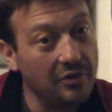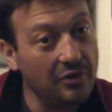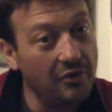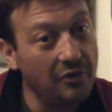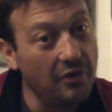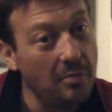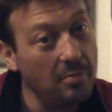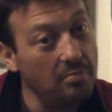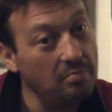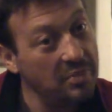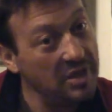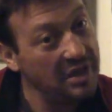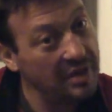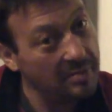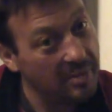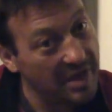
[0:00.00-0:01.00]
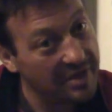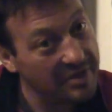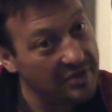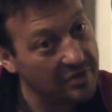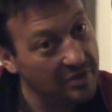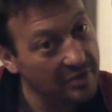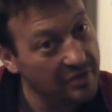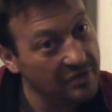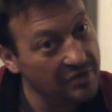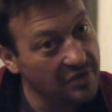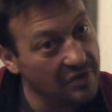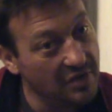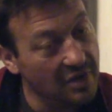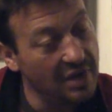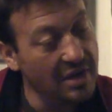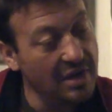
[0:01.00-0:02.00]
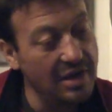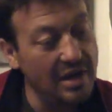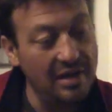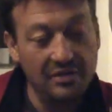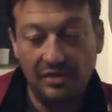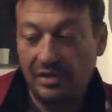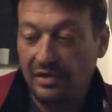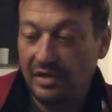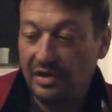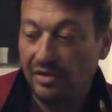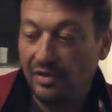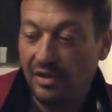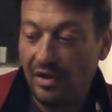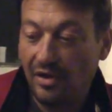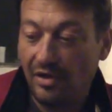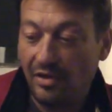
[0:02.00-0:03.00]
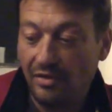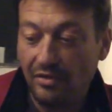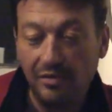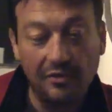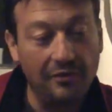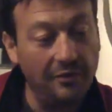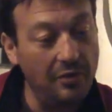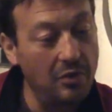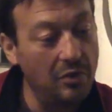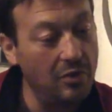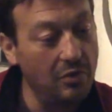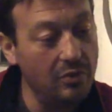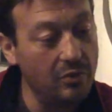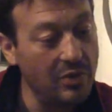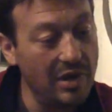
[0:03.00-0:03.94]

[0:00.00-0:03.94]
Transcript: for bigger pencils and the little hole for